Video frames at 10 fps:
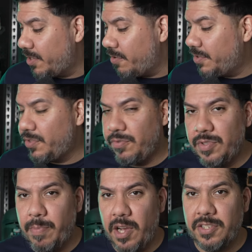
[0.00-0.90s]
goes to
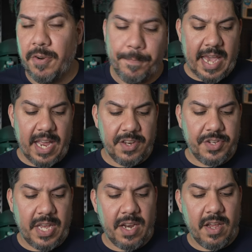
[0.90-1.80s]
the Boxer.
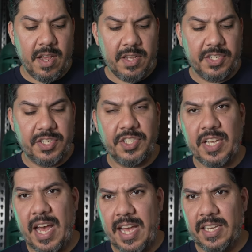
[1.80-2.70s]
Antenna
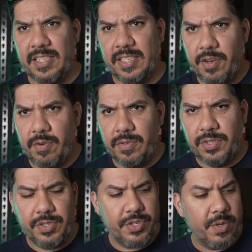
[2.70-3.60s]
size
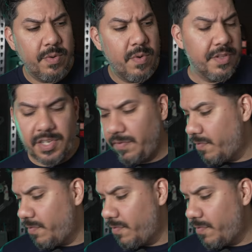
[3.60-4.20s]
goes to the T